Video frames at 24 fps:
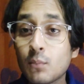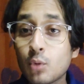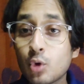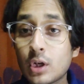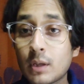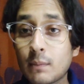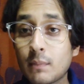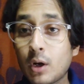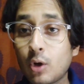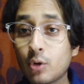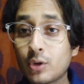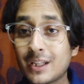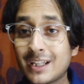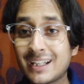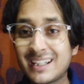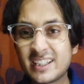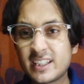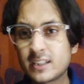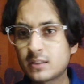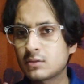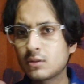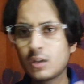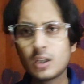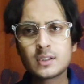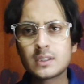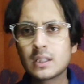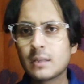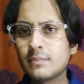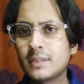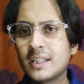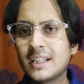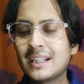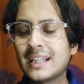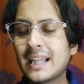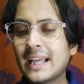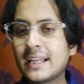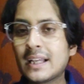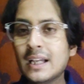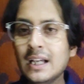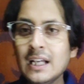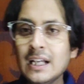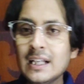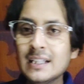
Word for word: more about it it's not something like